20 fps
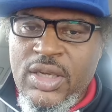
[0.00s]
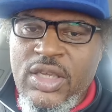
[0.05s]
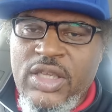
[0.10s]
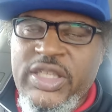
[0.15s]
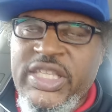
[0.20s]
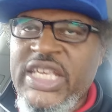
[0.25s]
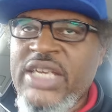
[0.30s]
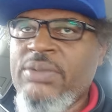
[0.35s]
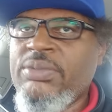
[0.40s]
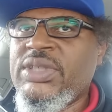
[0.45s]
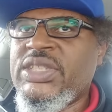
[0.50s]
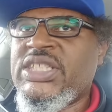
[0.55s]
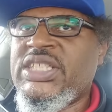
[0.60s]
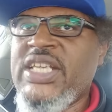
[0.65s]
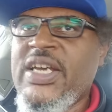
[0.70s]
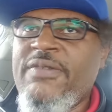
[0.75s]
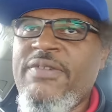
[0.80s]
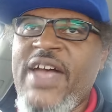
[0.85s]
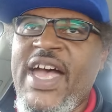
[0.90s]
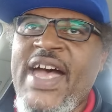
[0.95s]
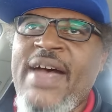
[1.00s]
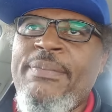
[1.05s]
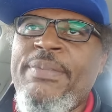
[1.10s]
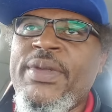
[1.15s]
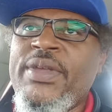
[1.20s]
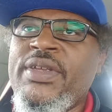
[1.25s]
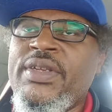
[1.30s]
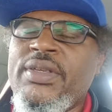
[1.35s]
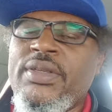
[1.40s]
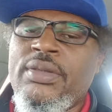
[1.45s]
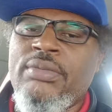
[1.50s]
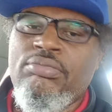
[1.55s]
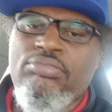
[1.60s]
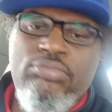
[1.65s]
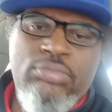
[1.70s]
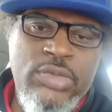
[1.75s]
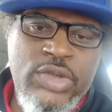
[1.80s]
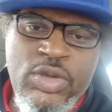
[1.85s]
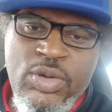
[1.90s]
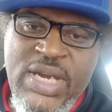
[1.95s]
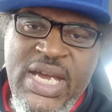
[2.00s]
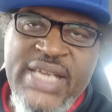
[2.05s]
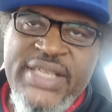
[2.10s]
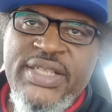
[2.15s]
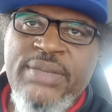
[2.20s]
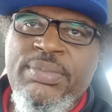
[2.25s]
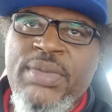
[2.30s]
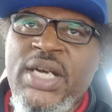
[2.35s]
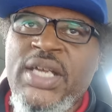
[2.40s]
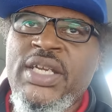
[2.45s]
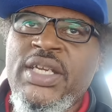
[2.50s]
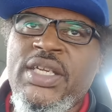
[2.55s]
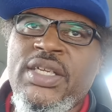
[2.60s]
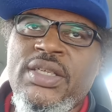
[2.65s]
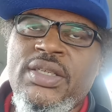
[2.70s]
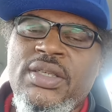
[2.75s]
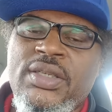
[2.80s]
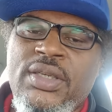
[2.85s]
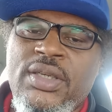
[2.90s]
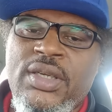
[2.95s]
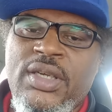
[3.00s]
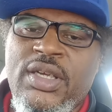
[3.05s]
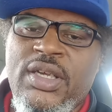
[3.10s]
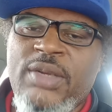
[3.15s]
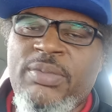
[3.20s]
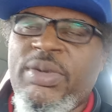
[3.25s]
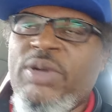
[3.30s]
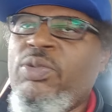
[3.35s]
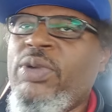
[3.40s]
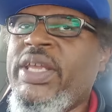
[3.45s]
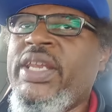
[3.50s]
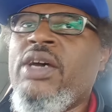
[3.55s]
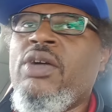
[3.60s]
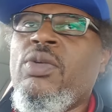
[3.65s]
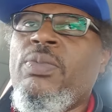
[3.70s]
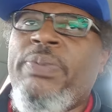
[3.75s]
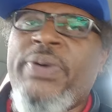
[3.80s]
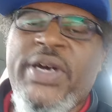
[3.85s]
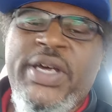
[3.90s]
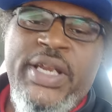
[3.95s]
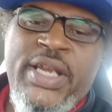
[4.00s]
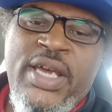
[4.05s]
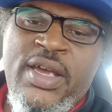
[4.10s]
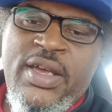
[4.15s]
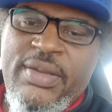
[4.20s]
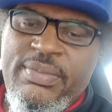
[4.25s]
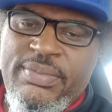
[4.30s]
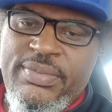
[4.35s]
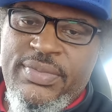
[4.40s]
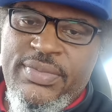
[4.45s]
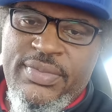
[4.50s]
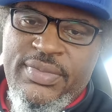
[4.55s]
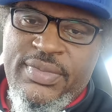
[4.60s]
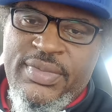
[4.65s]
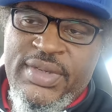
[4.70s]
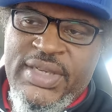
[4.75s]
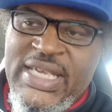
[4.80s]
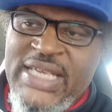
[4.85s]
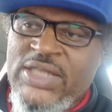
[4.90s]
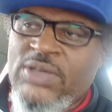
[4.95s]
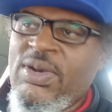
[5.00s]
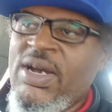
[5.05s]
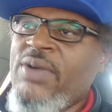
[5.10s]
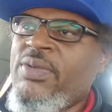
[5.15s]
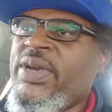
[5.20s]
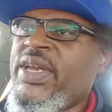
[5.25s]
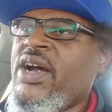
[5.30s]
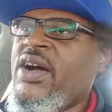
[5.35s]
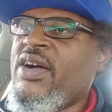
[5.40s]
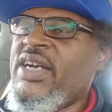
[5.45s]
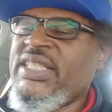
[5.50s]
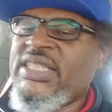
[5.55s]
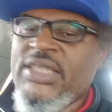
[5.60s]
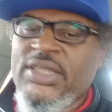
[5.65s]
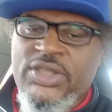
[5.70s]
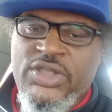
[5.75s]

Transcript: Then when stuff happens, you got the money. But we don't put up. That's why we always in